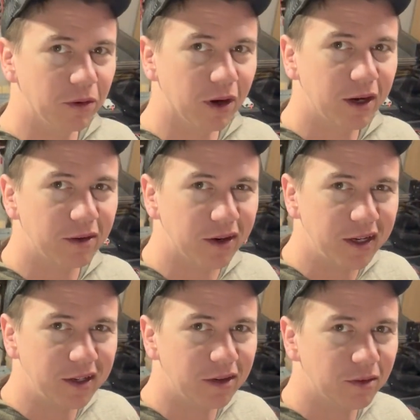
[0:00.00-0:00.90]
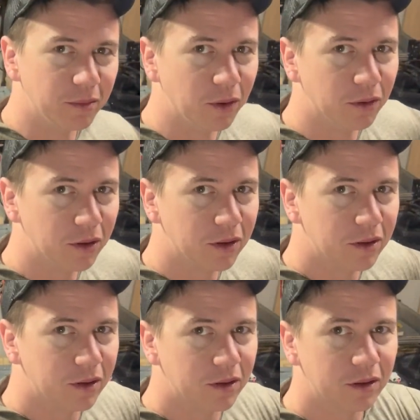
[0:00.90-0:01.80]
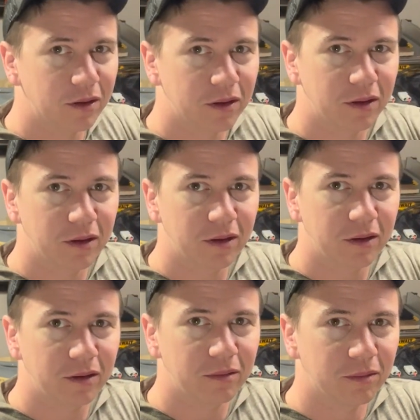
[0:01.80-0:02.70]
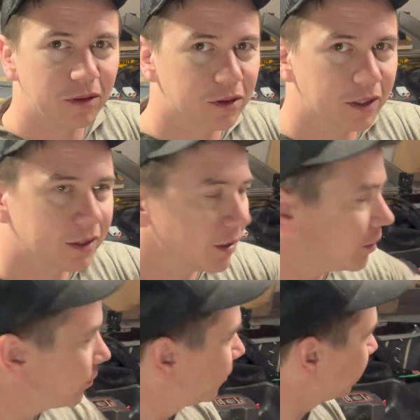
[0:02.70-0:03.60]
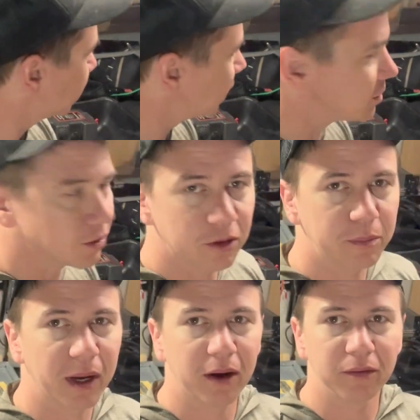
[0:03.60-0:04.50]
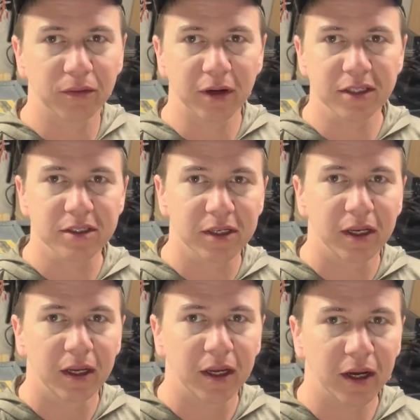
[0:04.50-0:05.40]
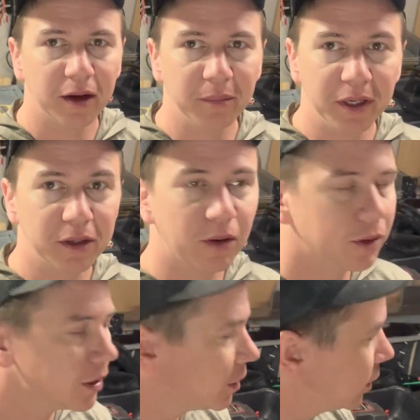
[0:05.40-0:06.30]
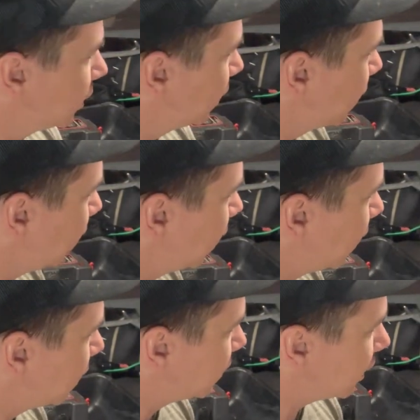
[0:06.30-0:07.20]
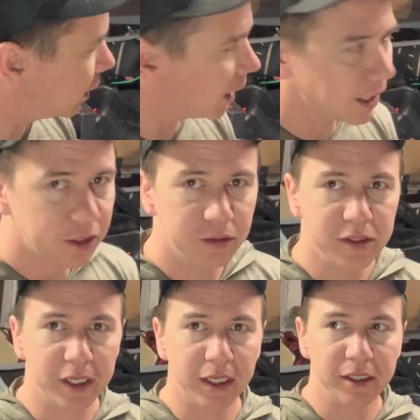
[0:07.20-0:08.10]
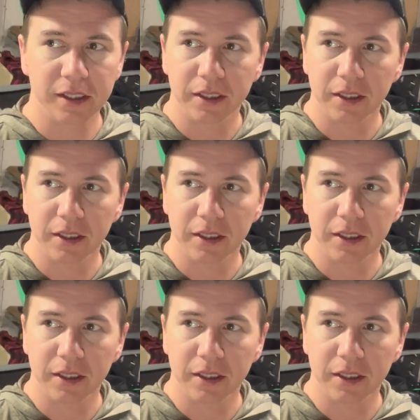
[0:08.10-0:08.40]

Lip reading: on it, right? You know what a motor would look like there? It's a 30-pound thrust Minn Kota, and I used it,